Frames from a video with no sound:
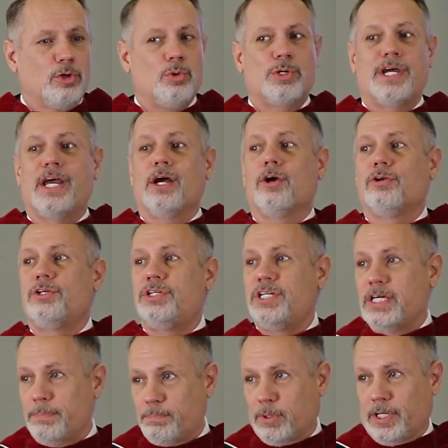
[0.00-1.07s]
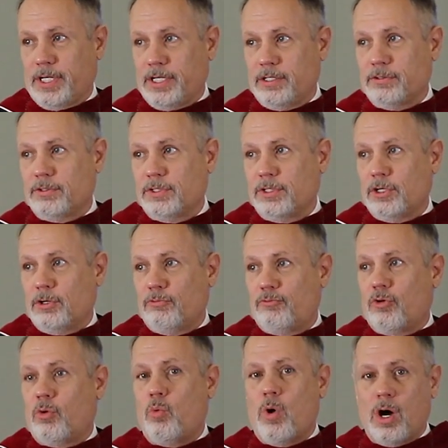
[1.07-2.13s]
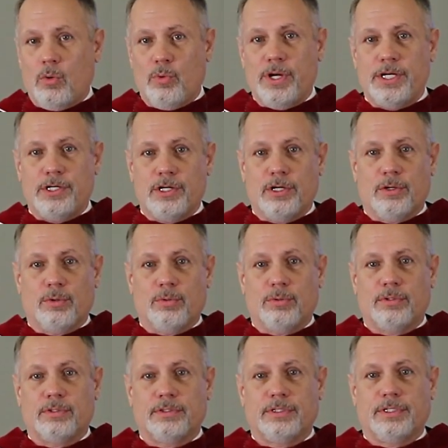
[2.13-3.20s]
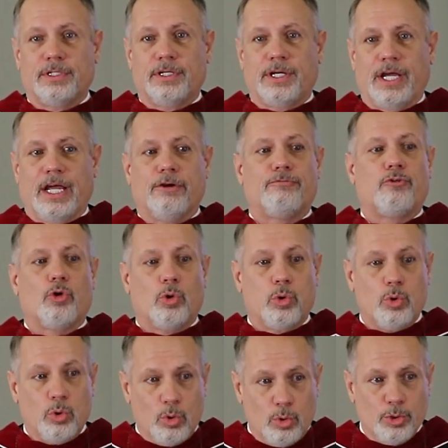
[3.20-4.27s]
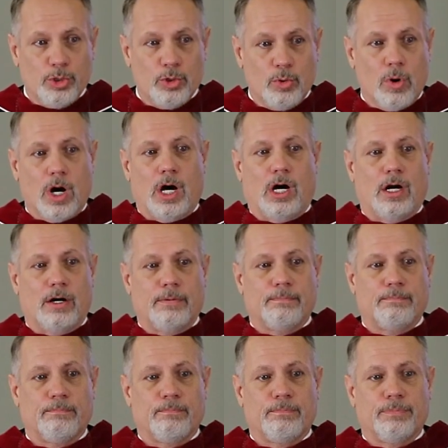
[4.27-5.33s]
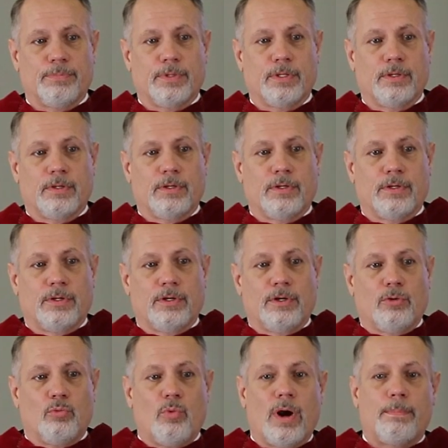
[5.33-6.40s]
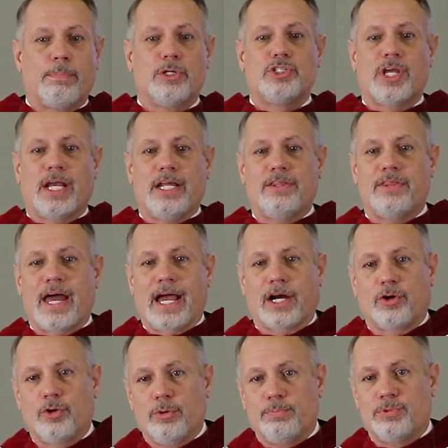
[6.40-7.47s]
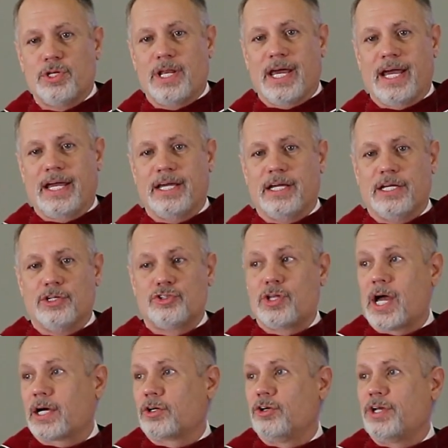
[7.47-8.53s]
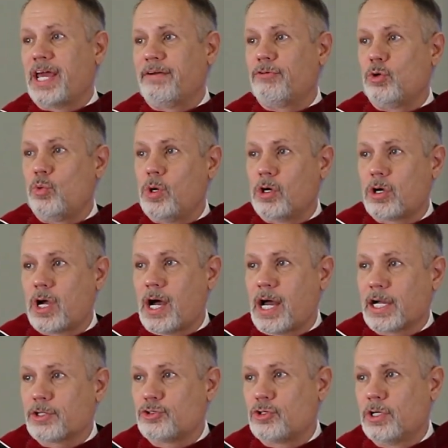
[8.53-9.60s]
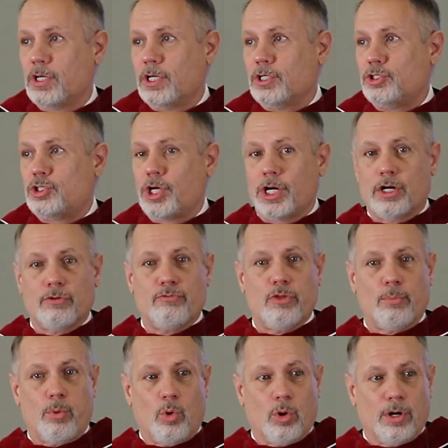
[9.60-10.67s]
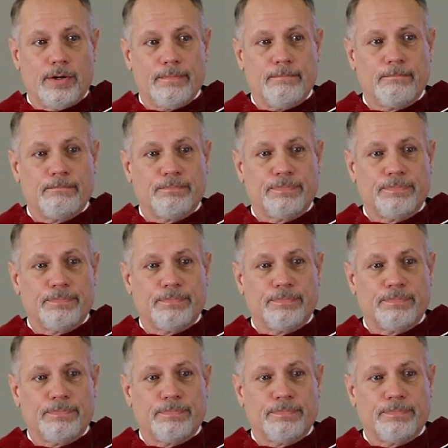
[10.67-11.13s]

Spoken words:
who care deeply for what we do and for who you are. Representing that group today is Dr. David Wilcox, Chair of the Board.